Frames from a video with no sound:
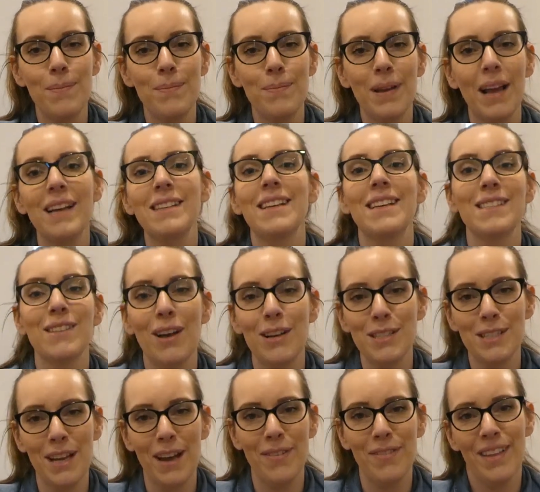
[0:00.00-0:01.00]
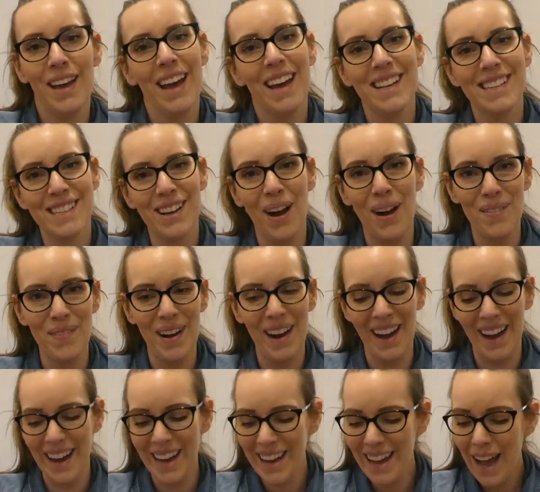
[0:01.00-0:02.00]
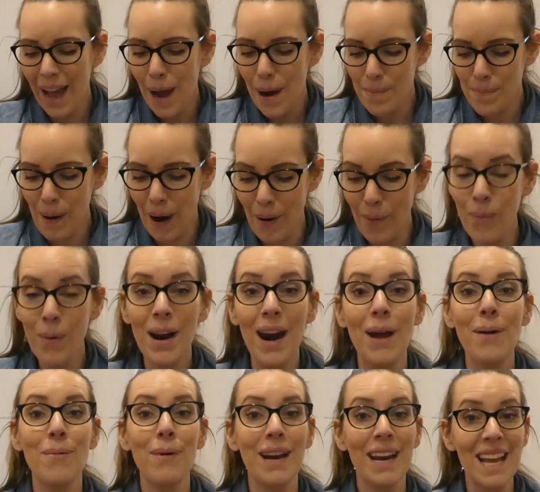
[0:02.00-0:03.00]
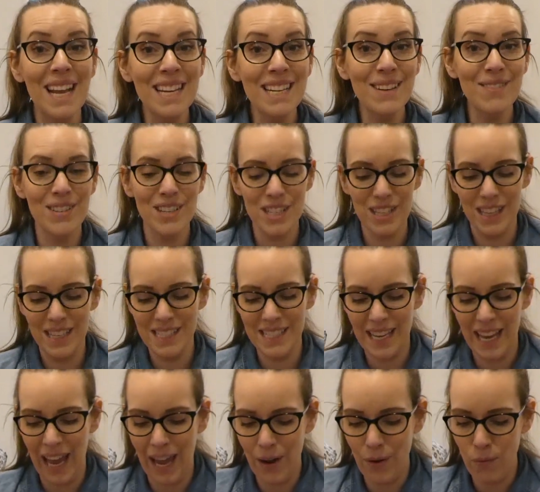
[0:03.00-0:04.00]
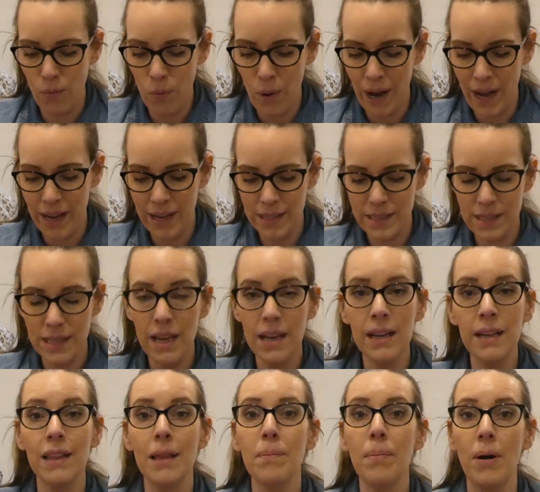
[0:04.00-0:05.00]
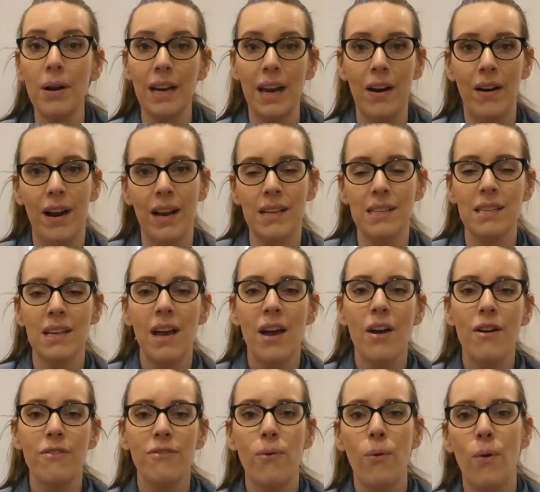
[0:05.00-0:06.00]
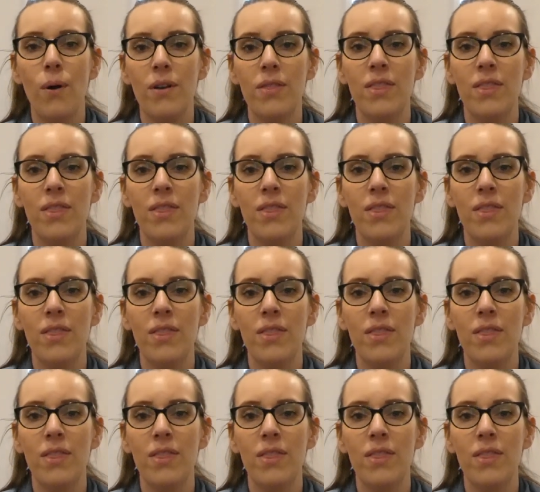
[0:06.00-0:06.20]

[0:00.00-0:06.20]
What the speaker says: because I saw stuff that caught my eye. But what I went in originally to get was clip-on earrings for